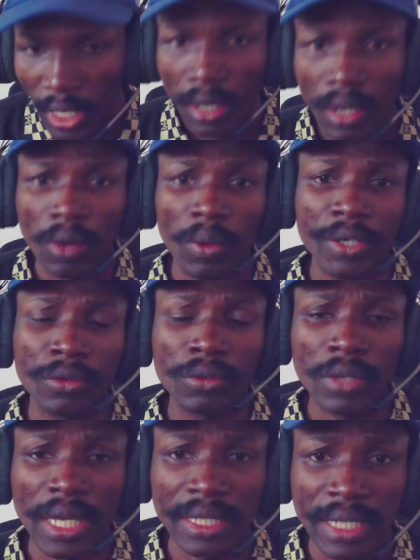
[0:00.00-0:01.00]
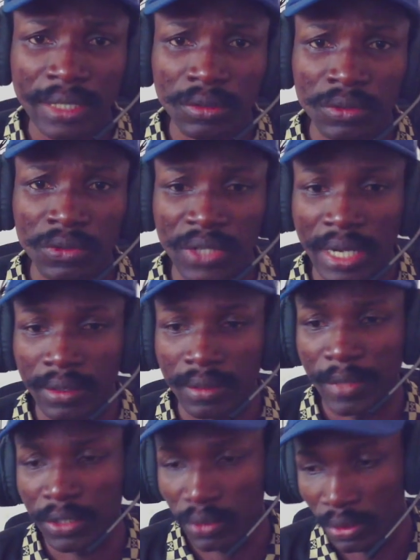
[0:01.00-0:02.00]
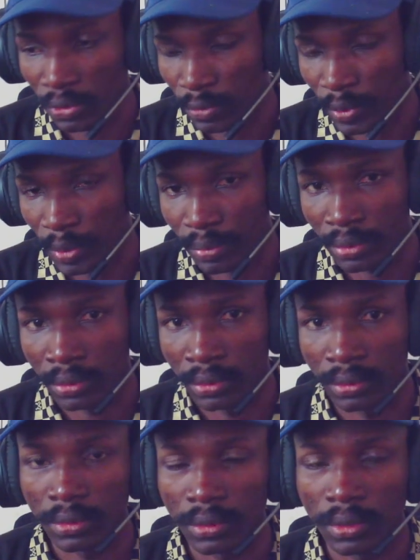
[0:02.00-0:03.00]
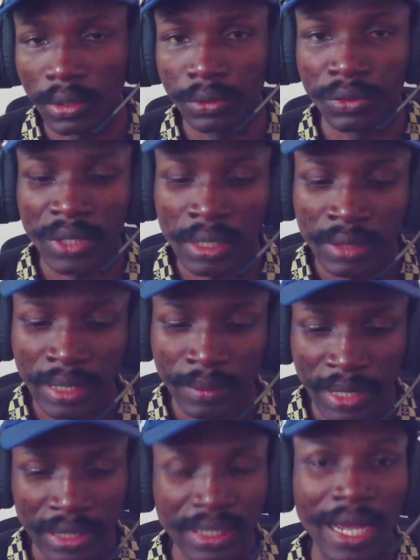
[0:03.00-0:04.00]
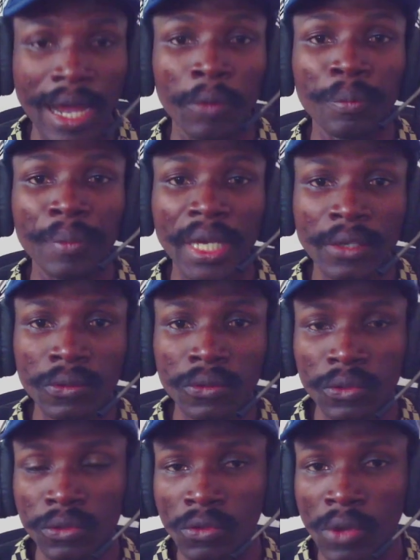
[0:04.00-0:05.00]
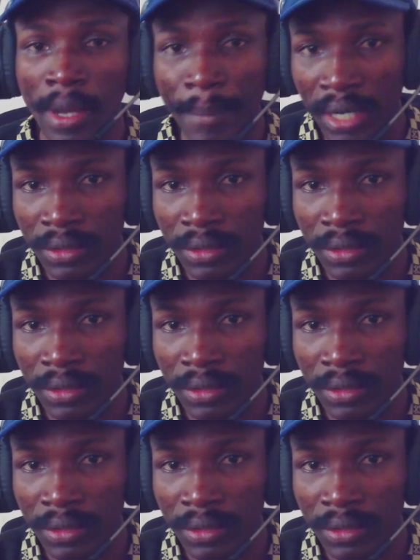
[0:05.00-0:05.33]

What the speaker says: when you do enter into those agreements with those people, you tell them that I will pay you so amount.